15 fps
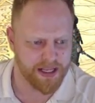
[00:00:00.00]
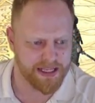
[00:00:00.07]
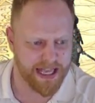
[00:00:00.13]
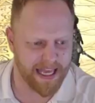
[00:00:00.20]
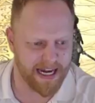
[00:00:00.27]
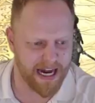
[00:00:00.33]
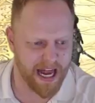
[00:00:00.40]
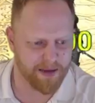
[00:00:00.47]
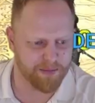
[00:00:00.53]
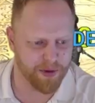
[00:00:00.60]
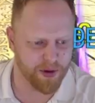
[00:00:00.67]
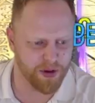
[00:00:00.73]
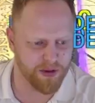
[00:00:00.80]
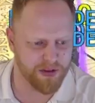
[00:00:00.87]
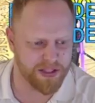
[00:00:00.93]
Can I
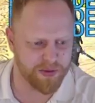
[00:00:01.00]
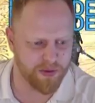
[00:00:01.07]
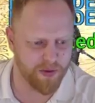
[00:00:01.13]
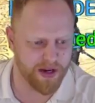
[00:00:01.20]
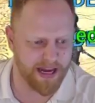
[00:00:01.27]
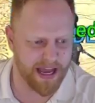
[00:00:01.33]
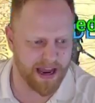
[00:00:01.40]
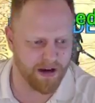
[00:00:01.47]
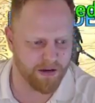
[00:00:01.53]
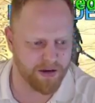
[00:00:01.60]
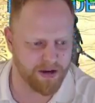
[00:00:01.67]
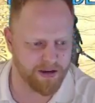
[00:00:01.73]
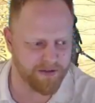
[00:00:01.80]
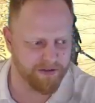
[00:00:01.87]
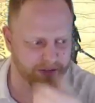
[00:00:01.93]
pull this one
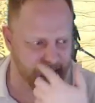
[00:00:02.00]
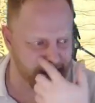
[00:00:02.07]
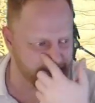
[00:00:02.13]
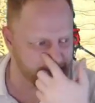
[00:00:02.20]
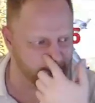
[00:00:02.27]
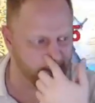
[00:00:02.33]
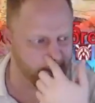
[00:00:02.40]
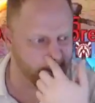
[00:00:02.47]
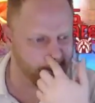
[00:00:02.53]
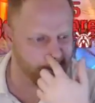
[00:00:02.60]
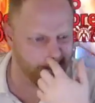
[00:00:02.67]
out of anywhere?